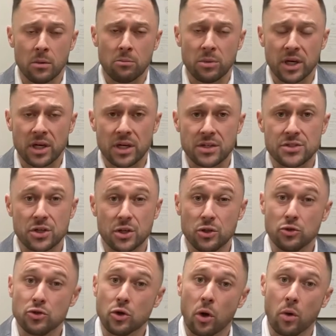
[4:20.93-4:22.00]
because
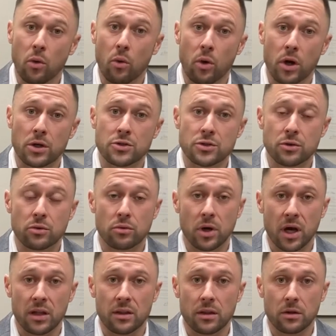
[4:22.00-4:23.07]
you don't want to
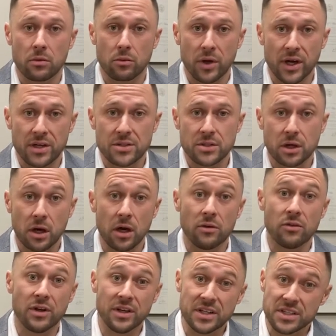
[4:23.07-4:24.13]
run the risk
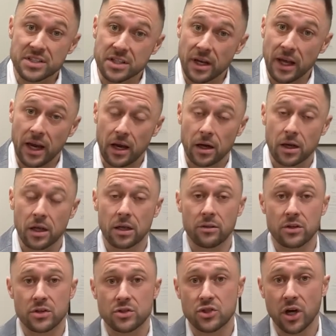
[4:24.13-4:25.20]
of disinheriting
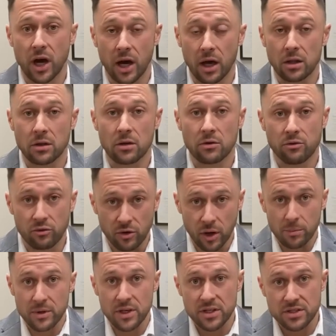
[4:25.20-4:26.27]
the child
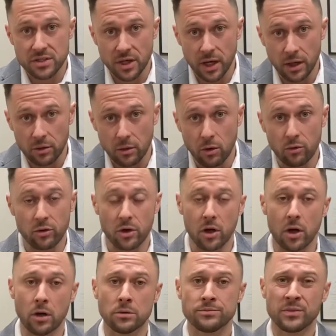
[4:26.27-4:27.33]
from the estate
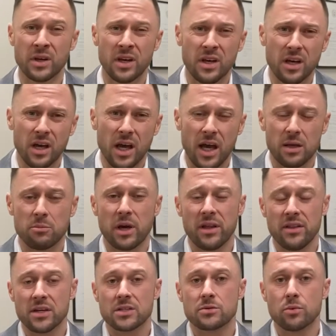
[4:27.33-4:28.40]
overall. And by
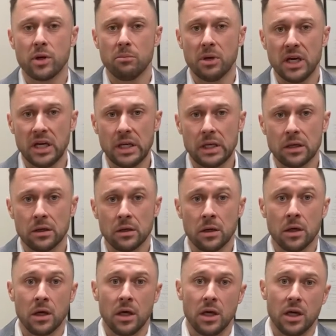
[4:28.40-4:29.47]
this we mean
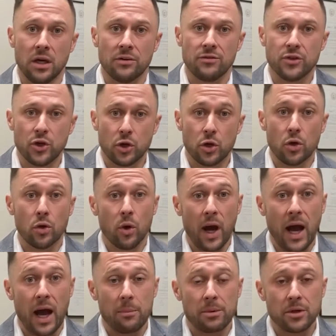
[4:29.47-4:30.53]
if you
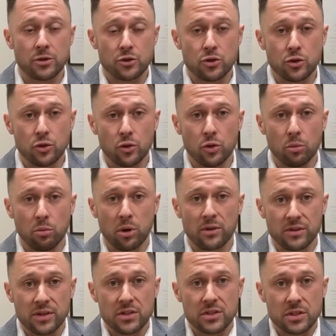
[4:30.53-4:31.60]
happen to
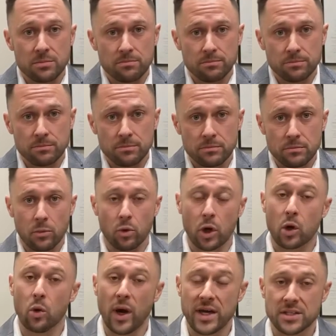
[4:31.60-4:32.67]
put this
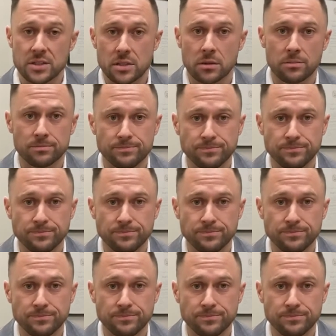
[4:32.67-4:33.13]
request